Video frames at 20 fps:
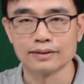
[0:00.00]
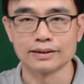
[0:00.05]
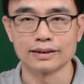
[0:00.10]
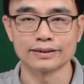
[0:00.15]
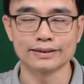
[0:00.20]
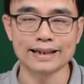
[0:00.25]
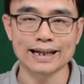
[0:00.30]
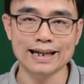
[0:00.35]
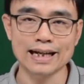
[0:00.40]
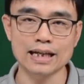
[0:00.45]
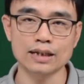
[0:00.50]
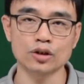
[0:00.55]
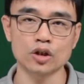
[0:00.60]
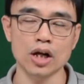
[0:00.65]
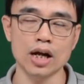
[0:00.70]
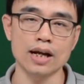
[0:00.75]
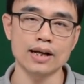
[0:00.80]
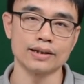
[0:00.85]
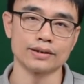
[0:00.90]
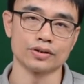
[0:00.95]
The second
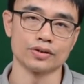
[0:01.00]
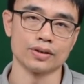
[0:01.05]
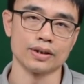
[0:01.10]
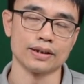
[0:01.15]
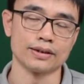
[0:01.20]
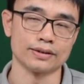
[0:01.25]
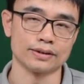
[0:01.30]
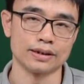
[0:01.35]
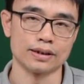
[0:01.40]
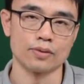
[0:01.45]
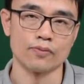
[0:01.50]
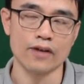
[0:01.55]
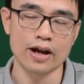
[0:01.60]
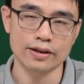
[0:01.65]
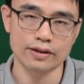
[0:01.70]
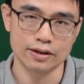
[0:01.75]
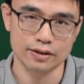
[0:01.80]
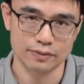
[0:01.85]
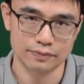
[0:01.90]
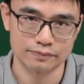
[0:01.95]
challenge is the
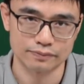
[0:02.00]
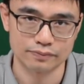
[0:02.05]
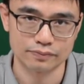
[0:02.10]
weather.